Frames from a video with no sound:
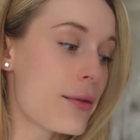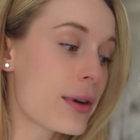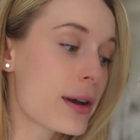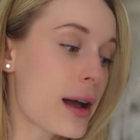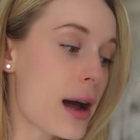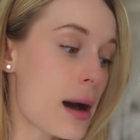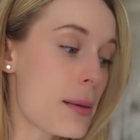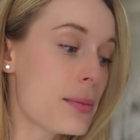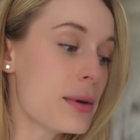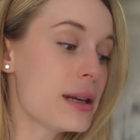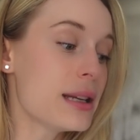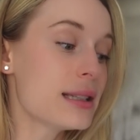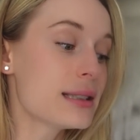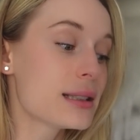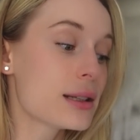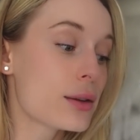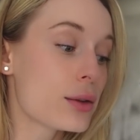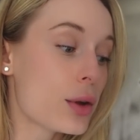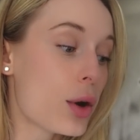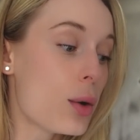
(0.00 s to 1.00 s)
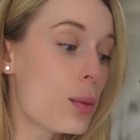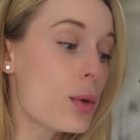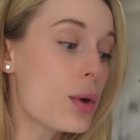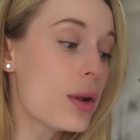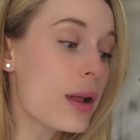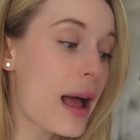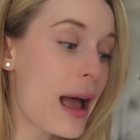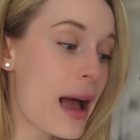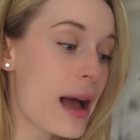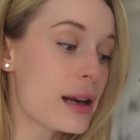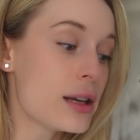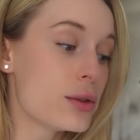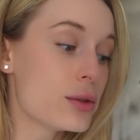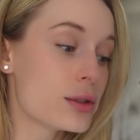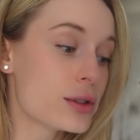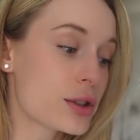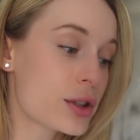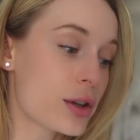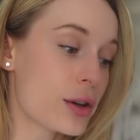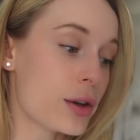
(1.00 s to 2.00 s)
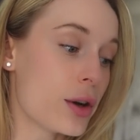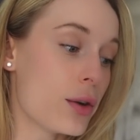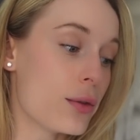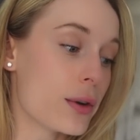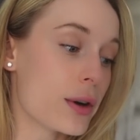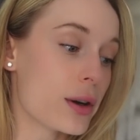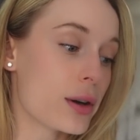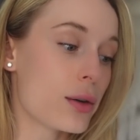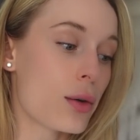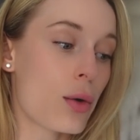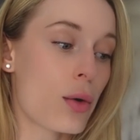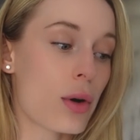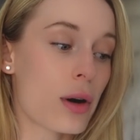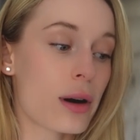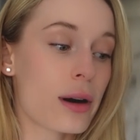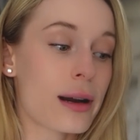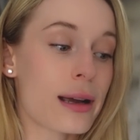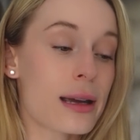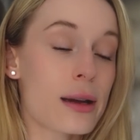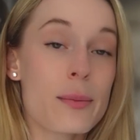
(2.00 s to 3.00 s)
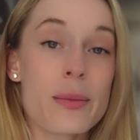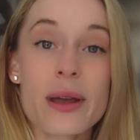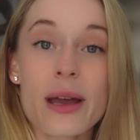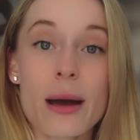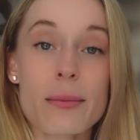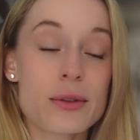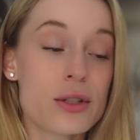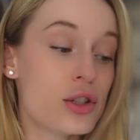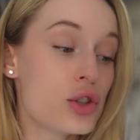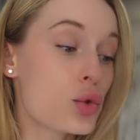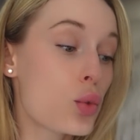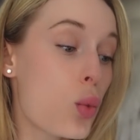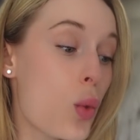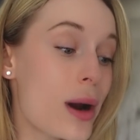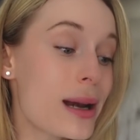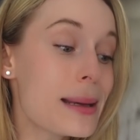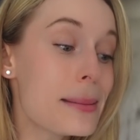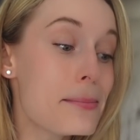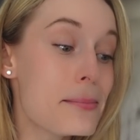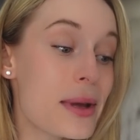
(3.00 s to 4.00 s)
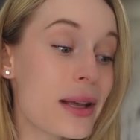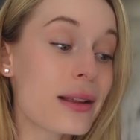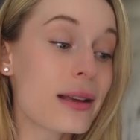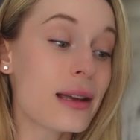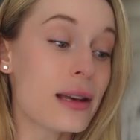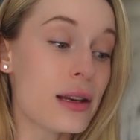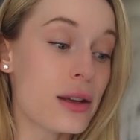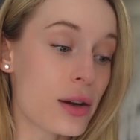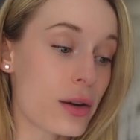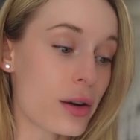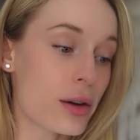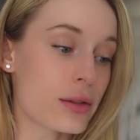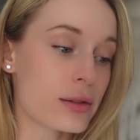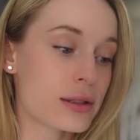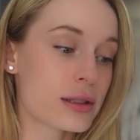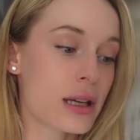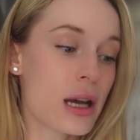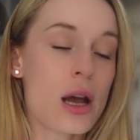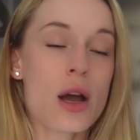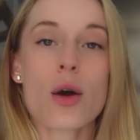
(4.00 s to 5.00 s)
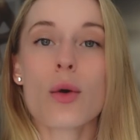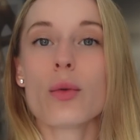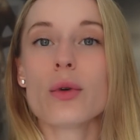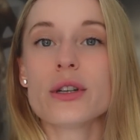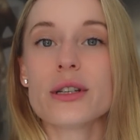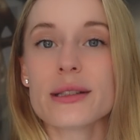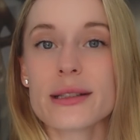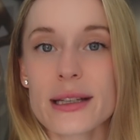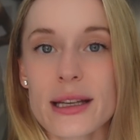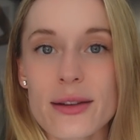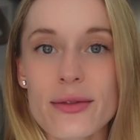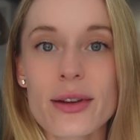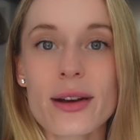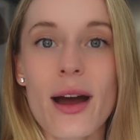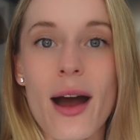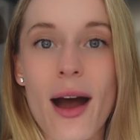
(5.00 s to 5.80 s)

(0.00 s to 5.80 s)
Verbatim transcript: of a company's global annual turnover, or it could be up to 20 million euros, which is even